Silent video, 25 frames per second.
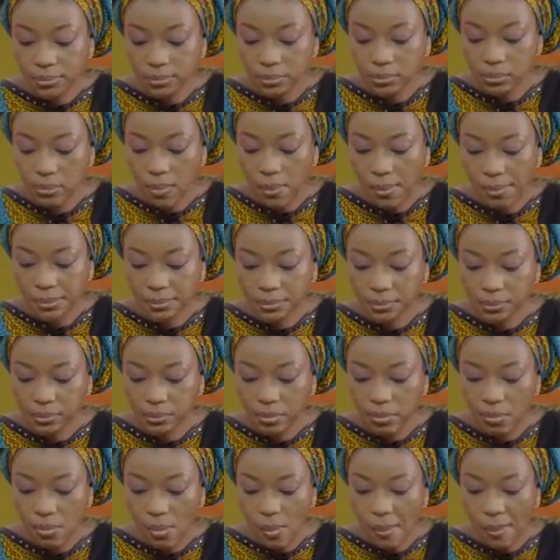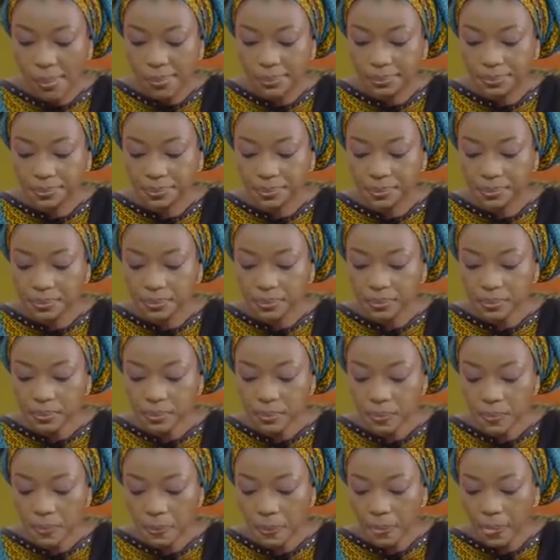A mie and kuka is something that you can easily
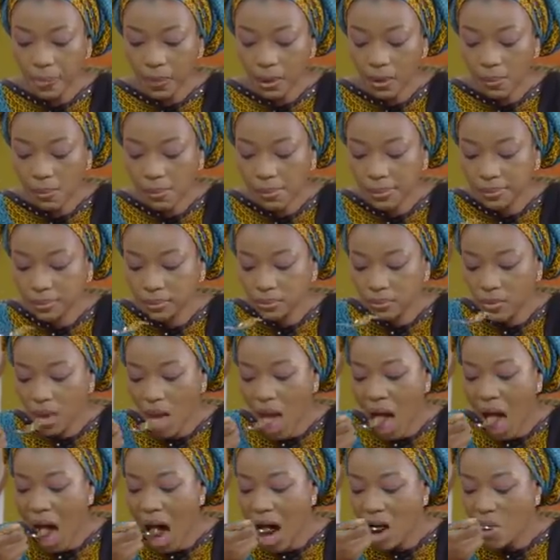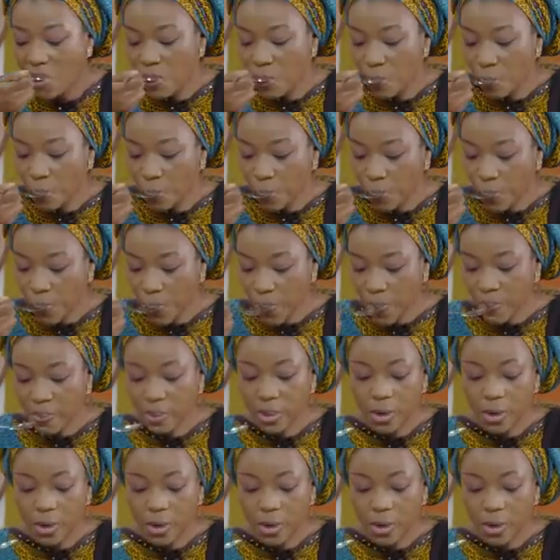go wrong with because it's just like it